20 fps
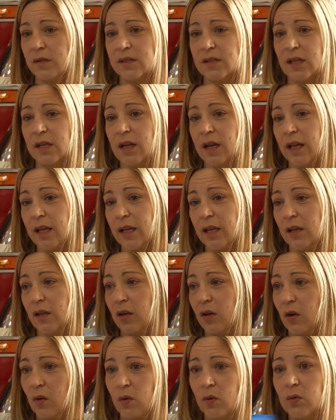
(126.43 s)
sudden I get a
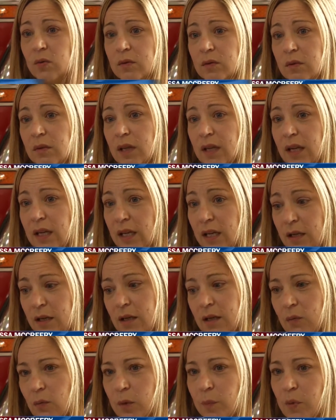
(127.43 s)
note that I needed
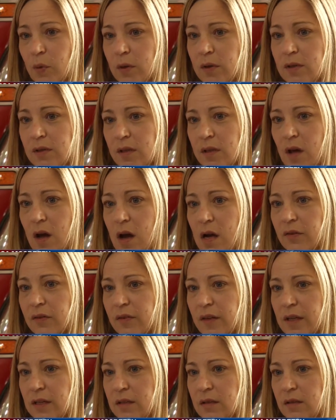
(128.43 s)
to report to the office,